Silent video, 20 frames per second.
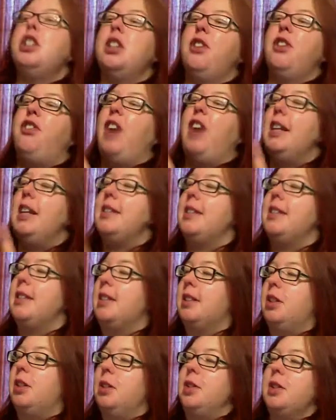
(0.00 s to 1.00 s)
finds this
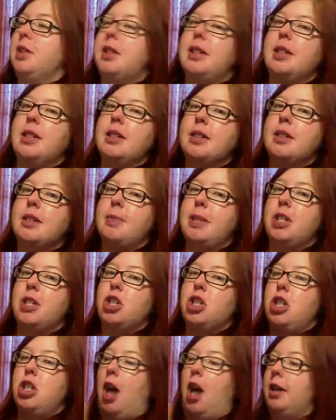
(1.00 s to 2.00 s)
goose that has been
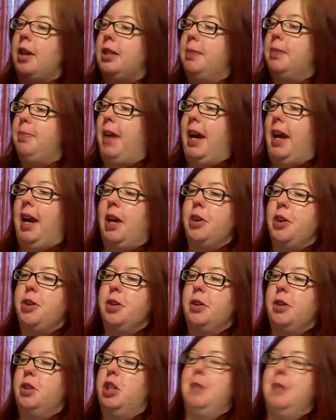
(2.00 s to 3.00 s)
shot by
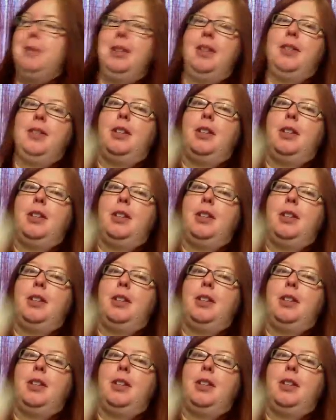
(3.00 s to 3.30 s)
hunters. She believes, and